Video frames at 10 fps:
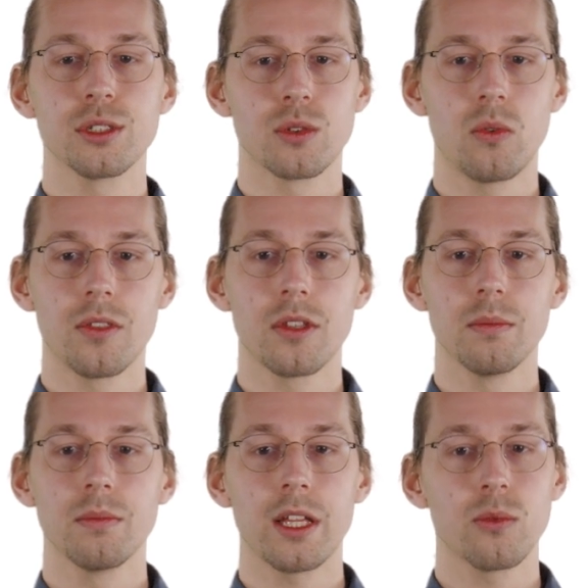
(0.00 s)
quantum
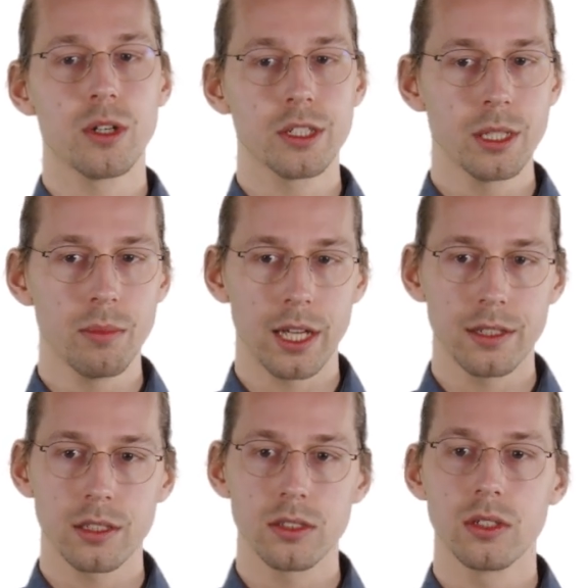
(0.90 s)
network
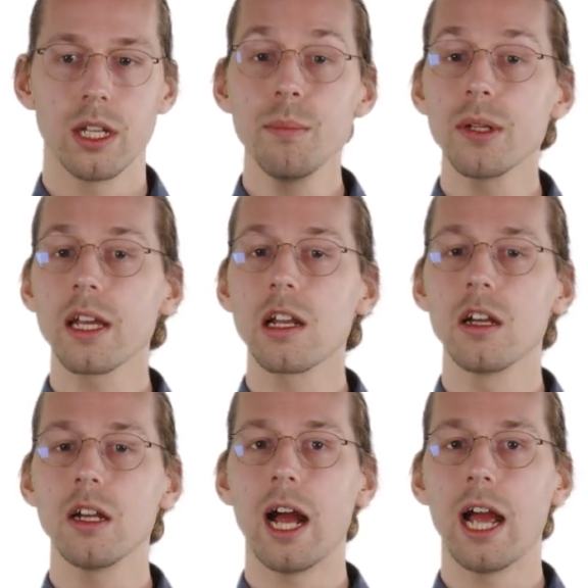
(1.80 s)
simulators. In
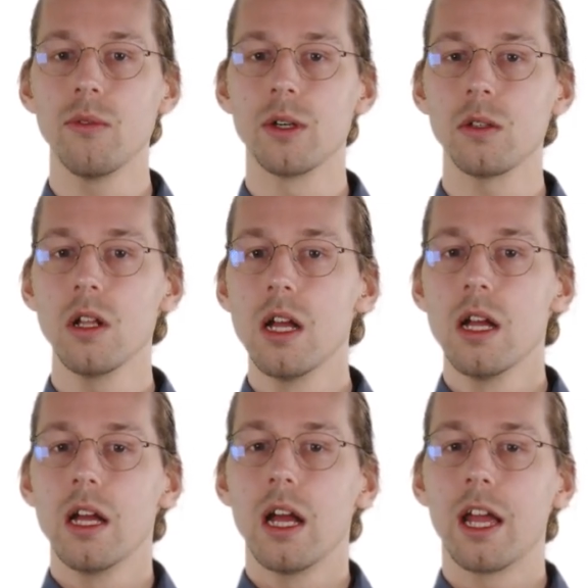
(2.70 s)
particular, I will
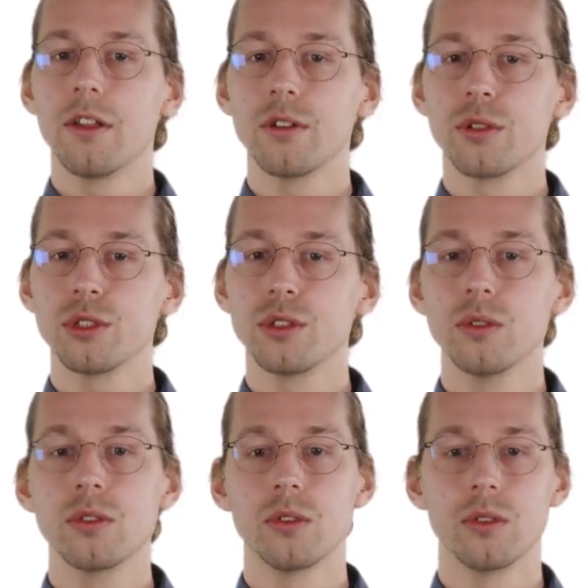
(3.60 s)
introduce you
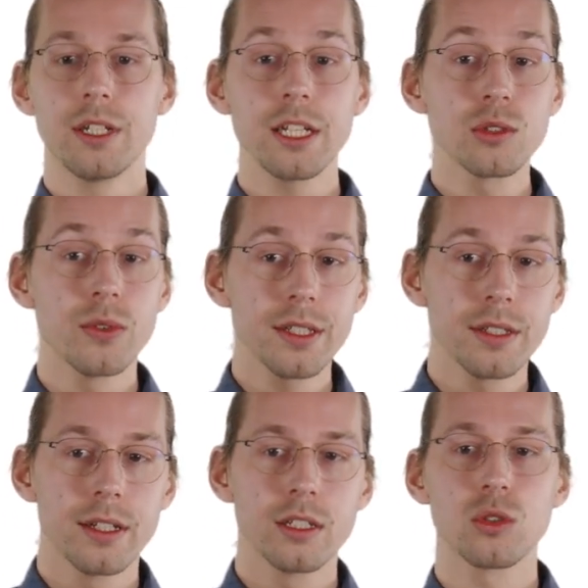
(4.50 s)
to NetSquid,
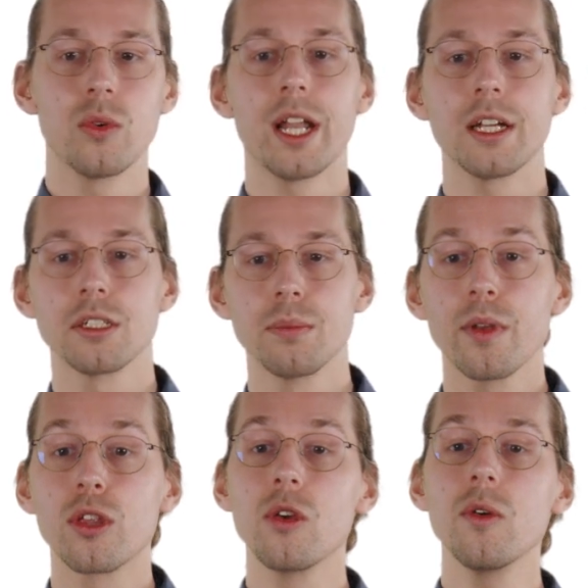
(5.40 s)
SquidAsm,
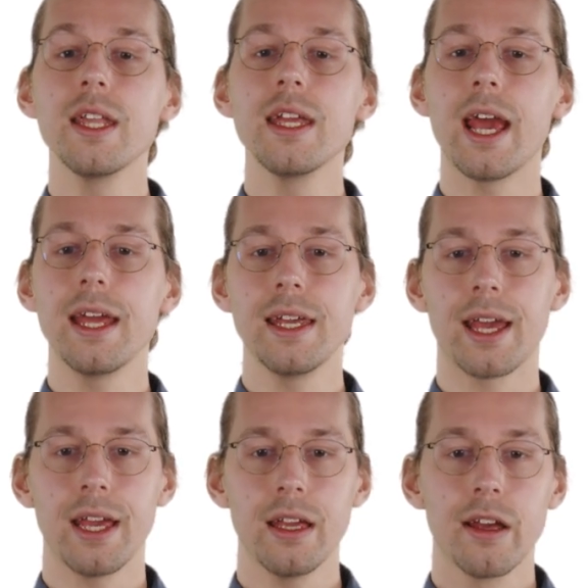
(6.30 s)

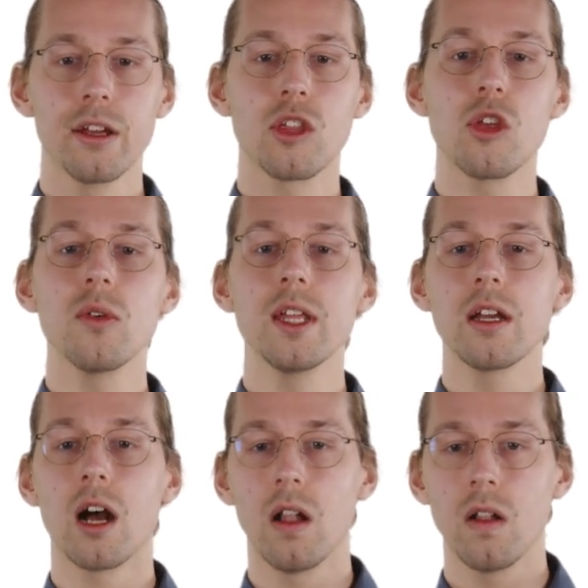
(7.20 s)
QNE-ADK,
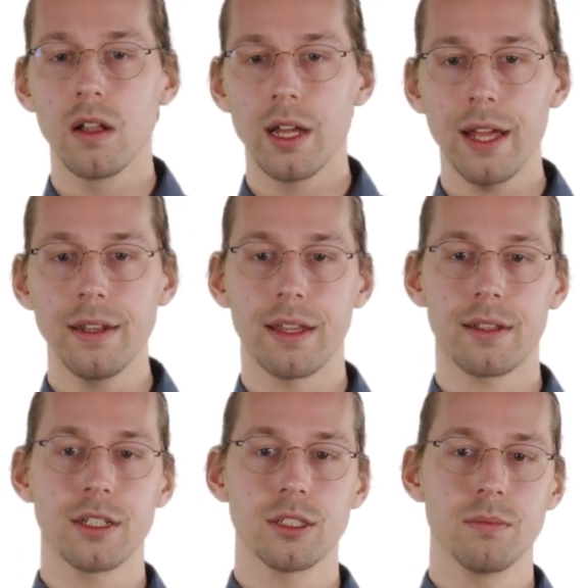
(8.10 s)
QNE-CAL and
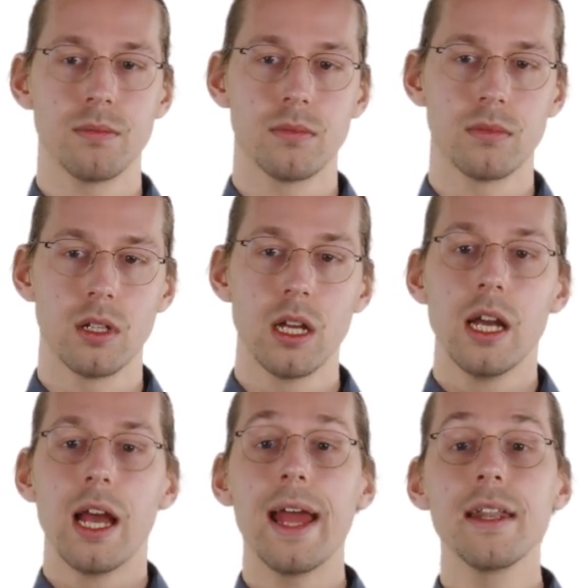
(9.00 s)
NetQASM,
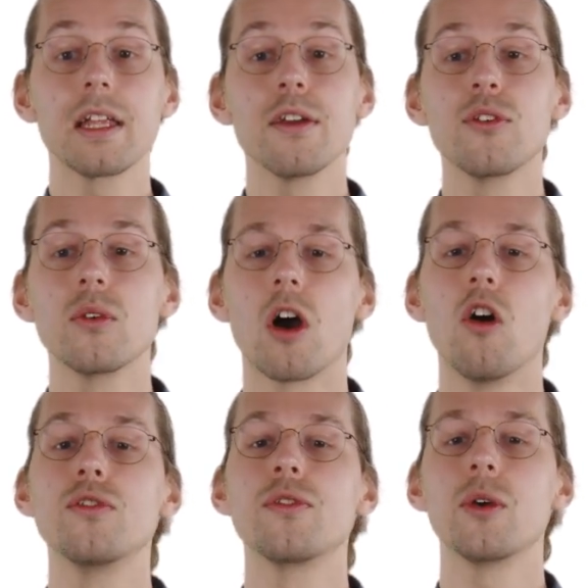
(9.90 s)
and give you an
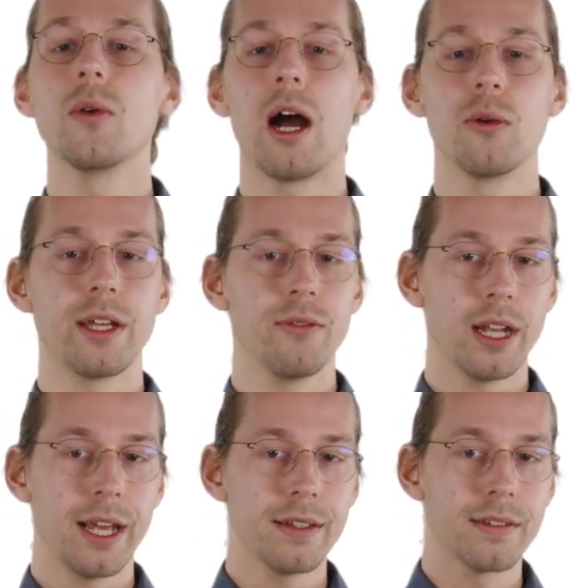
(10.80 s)
overview how they
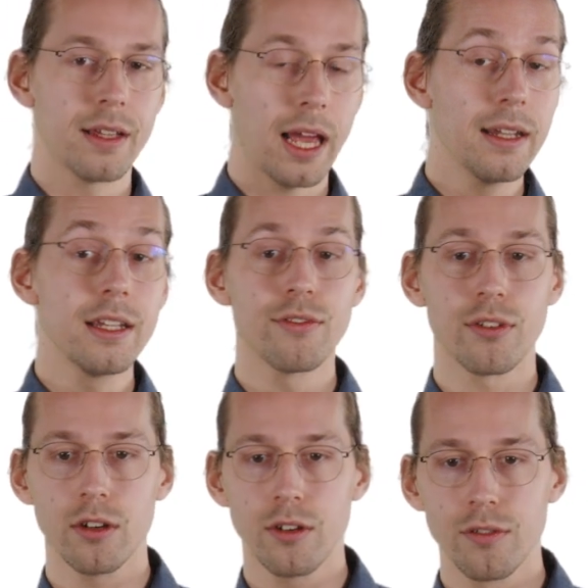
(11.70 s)
relate and
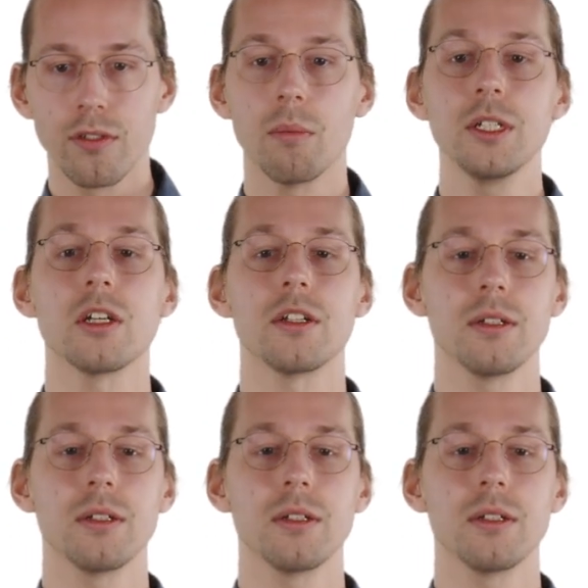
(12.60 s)
differ from each other.